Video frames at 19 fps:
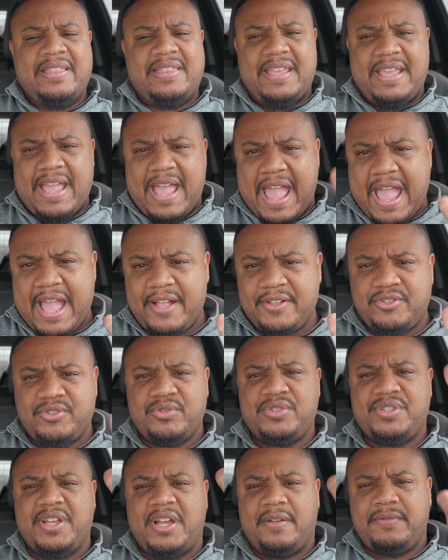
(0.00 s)
The
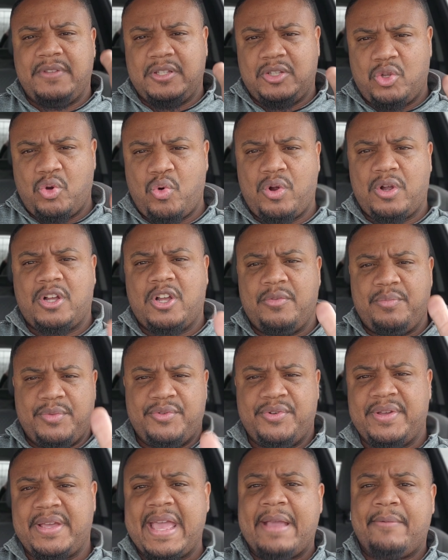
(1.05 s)
angels of the Lord
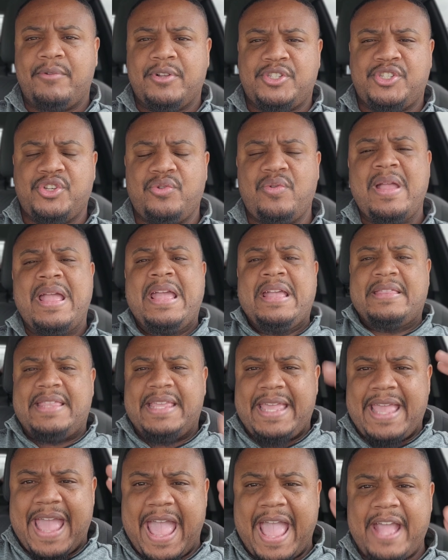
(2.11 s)
communicate with you.
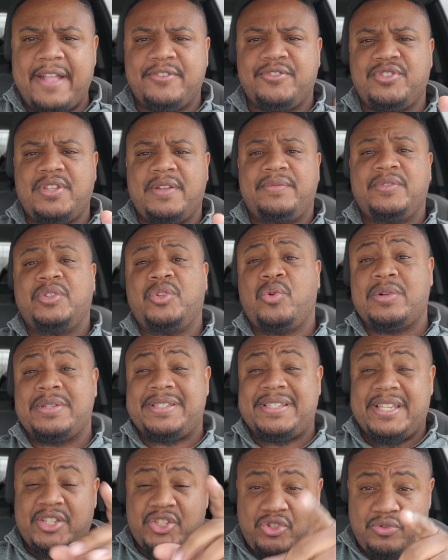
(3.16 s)
The angels of the Lord
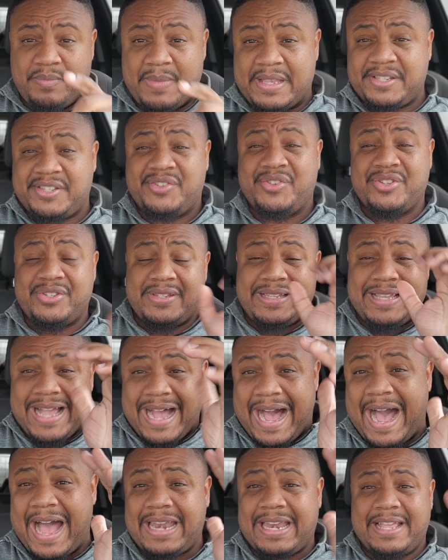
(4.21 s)
send you messages.
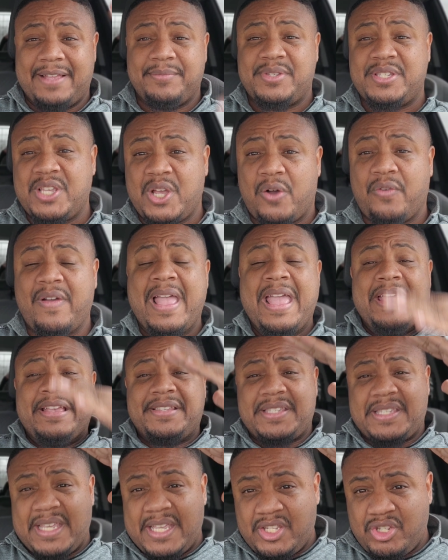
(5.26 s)
God himself
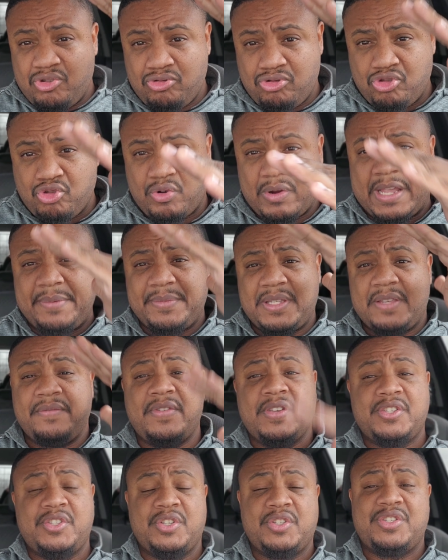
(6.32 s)
sends you dreams and
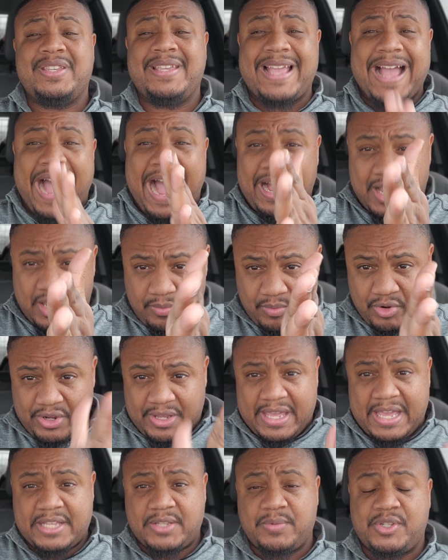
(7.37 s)
visions. God
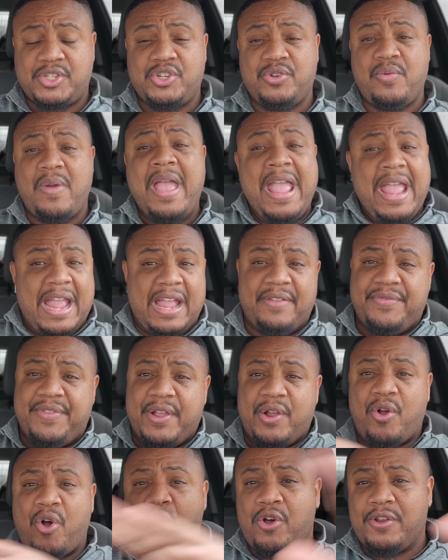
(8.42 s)
communicates with you and
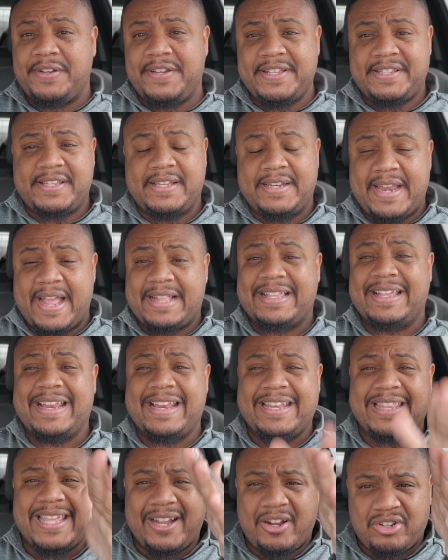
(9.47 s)
they're all disconnected
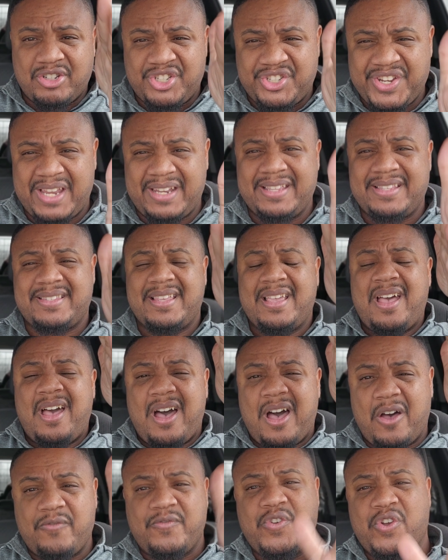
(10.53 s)
and they are jealous
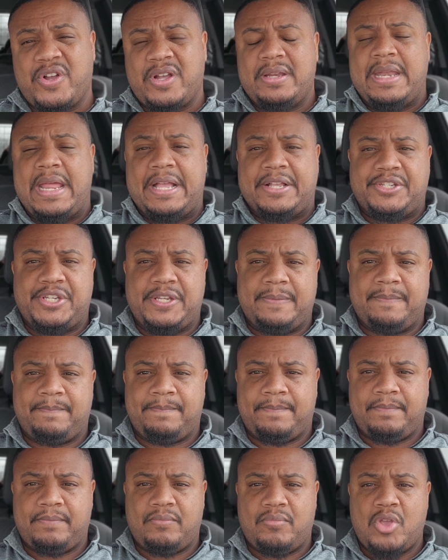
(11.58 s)
of your connection.
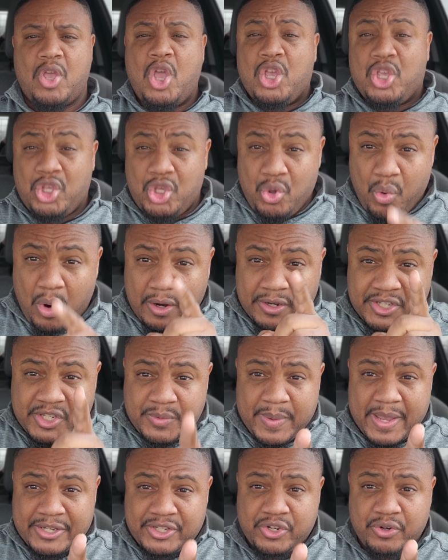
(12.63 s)
You are
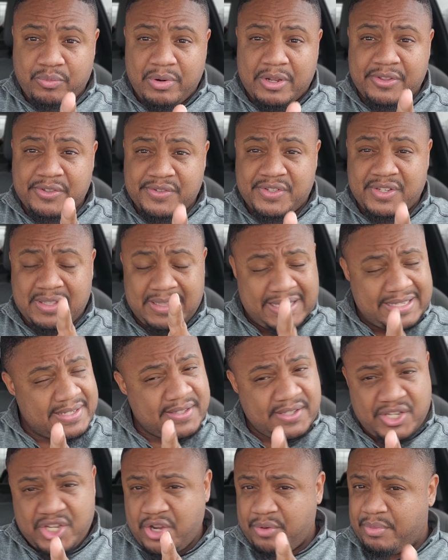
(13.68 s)
special, brothers.
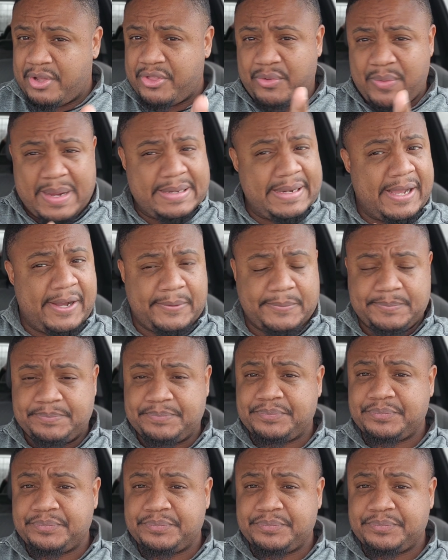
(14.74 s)
Listen to your brother right now.